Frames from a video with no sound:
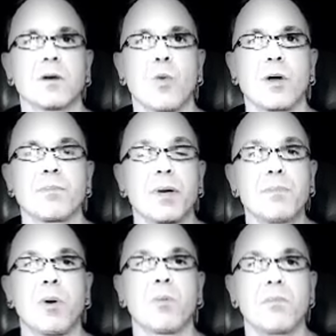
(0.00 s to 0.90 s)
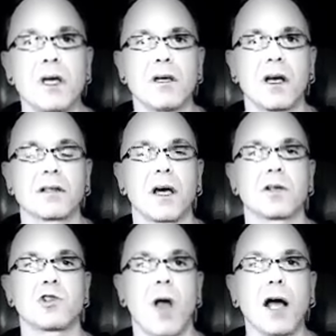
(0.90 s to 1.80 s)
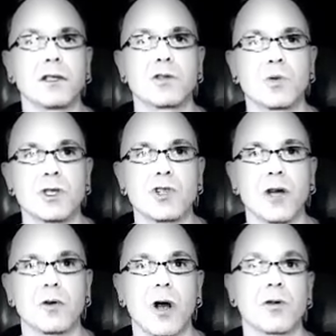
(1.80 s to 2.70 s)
when people meet and get attracted to each other,